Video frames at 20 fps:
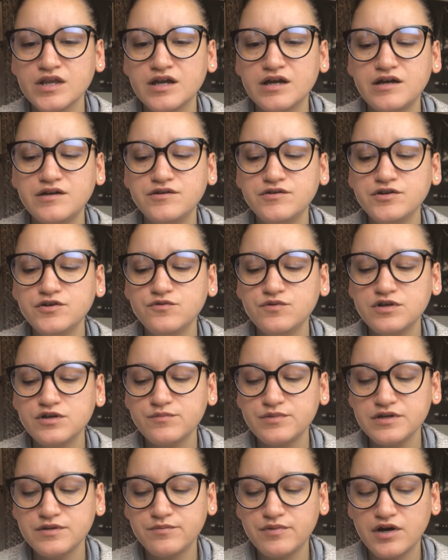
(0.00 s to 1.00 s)
I know you want to
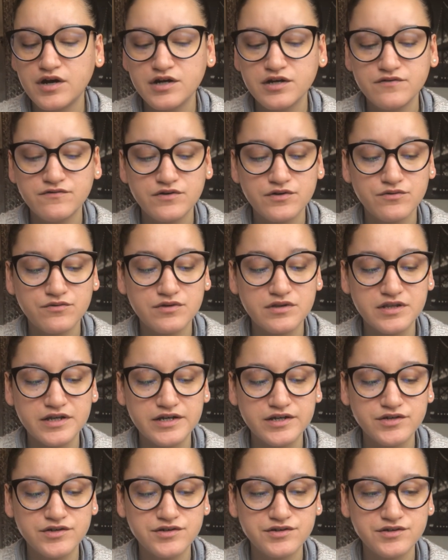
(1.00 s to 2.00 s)
be a part of a
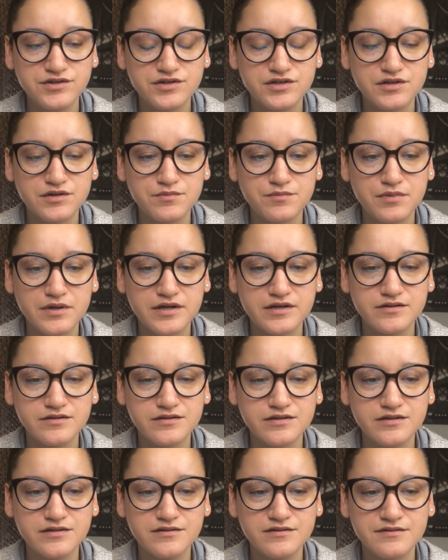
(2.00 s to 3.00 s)
relationship,
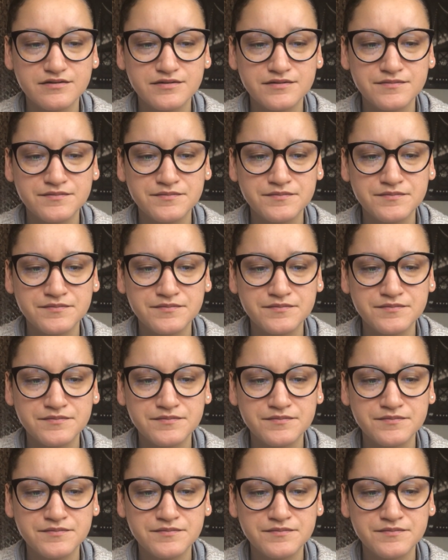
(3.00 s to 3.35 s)
Pisces.